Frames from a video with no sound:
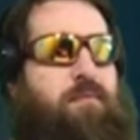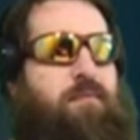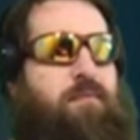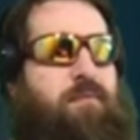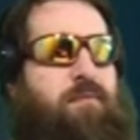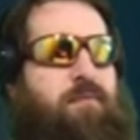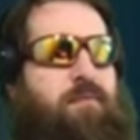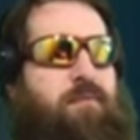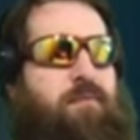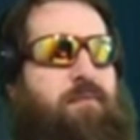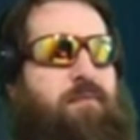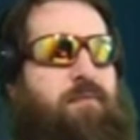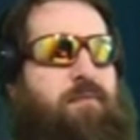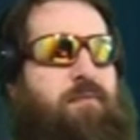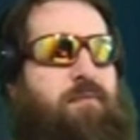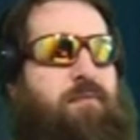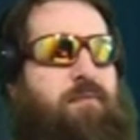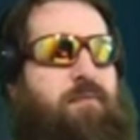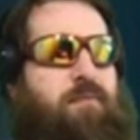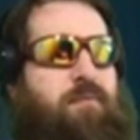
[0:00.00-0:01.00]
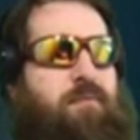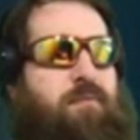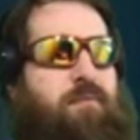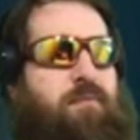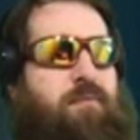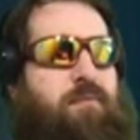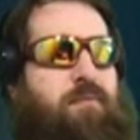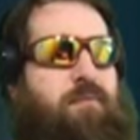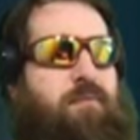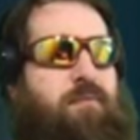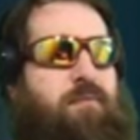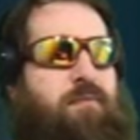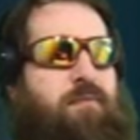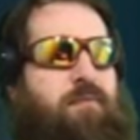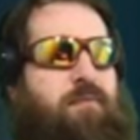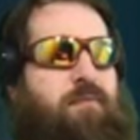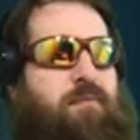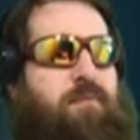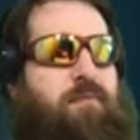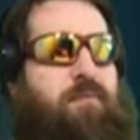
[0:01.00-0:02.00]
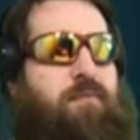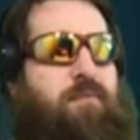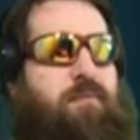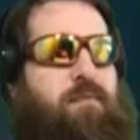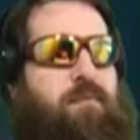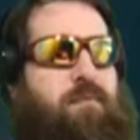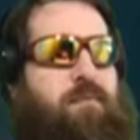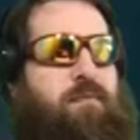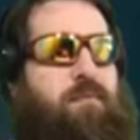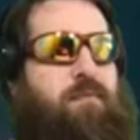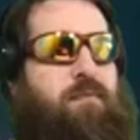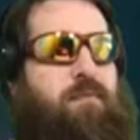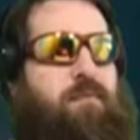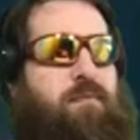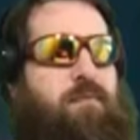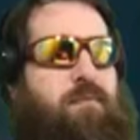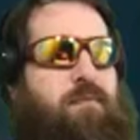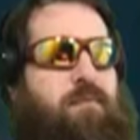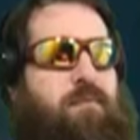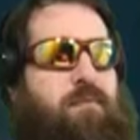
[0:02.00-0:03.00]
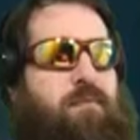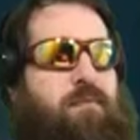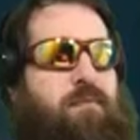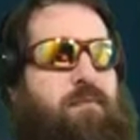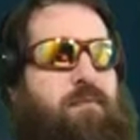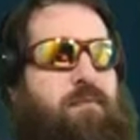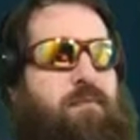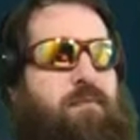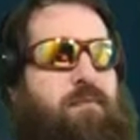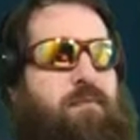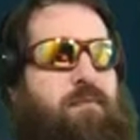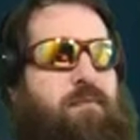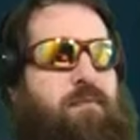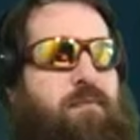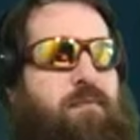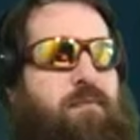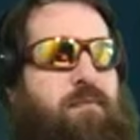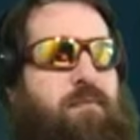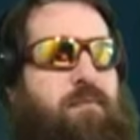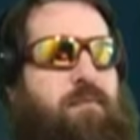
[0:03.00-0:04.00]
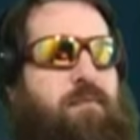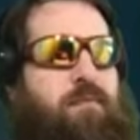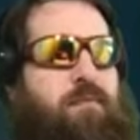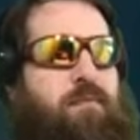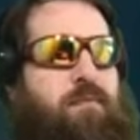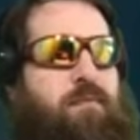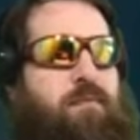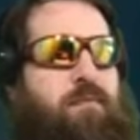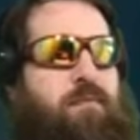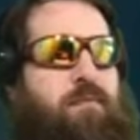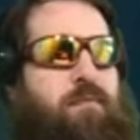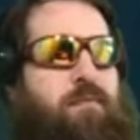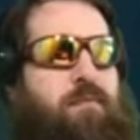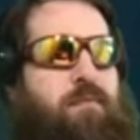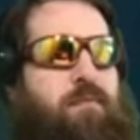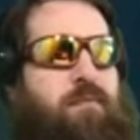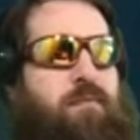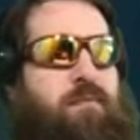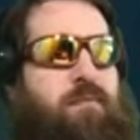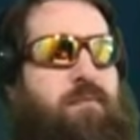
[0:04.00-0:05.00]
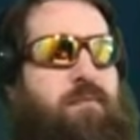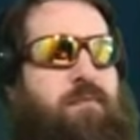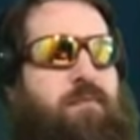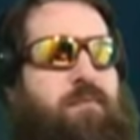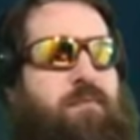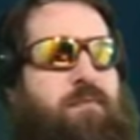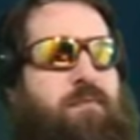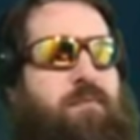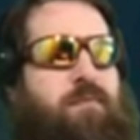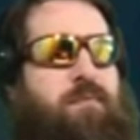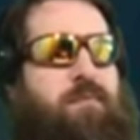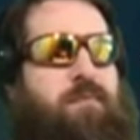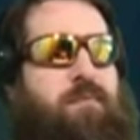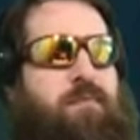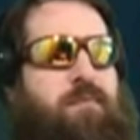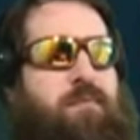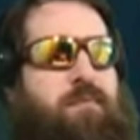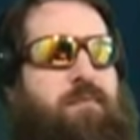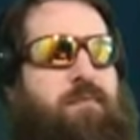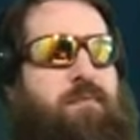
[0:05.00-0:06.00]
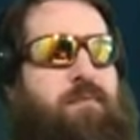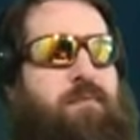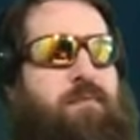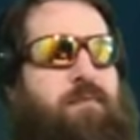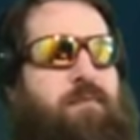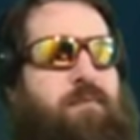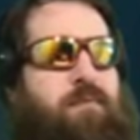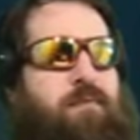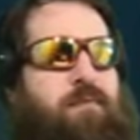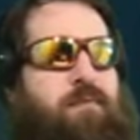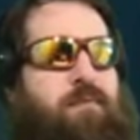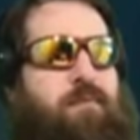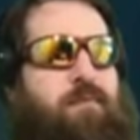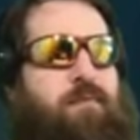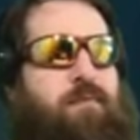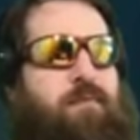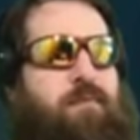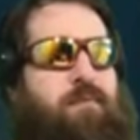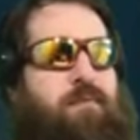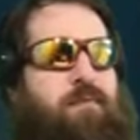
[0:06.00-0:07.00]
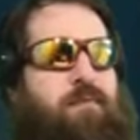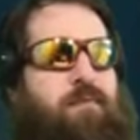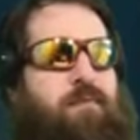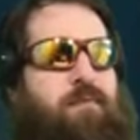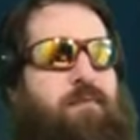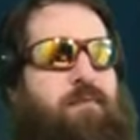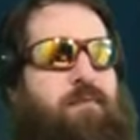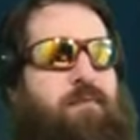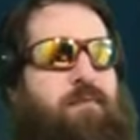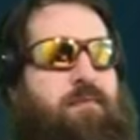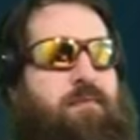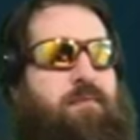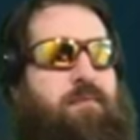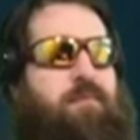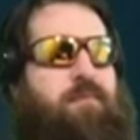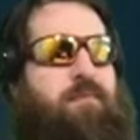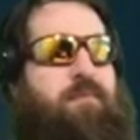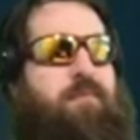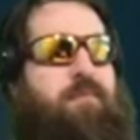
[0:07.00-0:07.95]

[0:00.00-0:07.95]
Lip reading: [no speech]